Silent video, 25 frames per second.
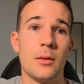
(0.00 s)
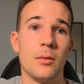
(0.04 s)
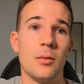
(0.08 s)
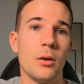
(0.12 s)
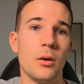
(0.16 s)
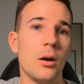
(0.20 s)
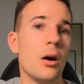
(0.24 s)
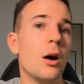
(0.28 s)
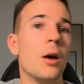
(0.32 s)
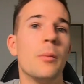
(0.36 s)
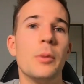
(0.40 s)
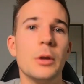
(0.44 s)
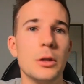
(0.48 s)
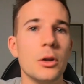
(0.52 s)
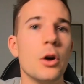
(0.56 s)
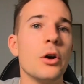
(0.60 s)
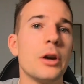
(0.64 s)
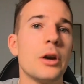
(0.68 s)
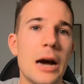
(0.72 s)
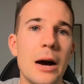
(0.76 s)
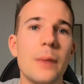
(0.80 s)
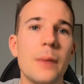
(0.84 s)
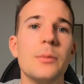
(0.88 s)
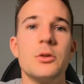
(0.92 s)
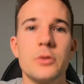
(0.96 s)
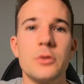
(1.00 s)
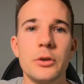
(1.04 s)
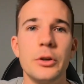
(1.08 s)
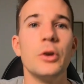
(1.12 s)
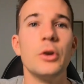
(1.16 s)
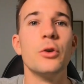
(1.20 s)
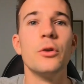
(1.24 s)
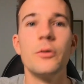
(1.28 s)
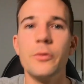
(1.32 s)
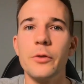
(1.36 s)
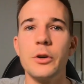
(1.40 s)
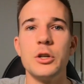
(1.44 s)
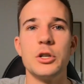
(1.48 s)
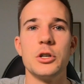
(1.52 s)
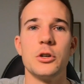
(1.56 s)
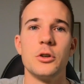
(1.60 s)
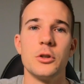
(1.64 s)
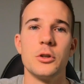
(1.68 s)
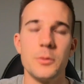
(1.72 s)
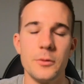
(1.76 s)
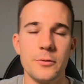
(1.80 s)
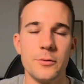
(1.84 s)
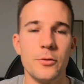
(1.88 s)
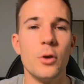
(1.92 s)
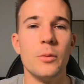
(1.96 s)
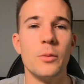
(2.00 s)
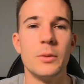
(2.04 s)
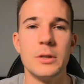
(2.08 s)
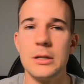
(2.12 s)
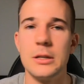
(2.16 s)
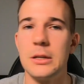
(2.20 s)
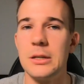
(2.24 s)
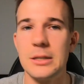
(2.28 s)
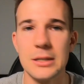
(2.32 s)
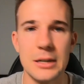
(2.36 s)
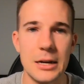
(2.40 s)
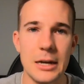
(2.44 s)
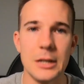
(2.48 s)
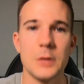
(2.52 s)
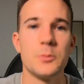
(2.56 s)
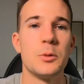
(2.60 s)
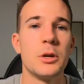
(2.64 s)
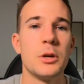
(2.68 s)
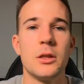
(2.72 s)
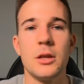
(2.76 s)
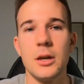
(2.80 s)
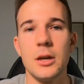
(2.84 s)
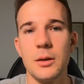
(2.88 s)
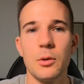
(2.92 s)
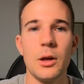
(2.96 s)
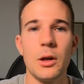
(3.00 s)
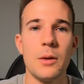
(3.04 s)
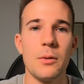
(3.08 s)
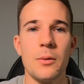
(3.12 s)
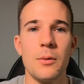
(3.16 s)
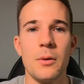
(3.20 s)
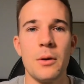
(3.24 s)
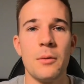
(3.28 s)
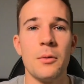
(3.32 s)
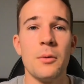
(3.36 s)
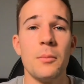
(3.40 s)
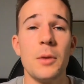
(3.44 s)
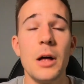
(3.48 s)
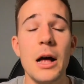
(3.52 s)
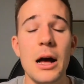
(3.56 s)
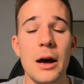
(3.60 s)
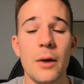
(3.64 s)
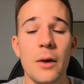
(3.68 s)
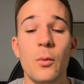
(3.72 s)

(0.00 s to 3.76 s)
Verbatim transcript: oh, but low carb is really good for endurance performance and it's the next big thing, blah, blah, blah, blah, blah.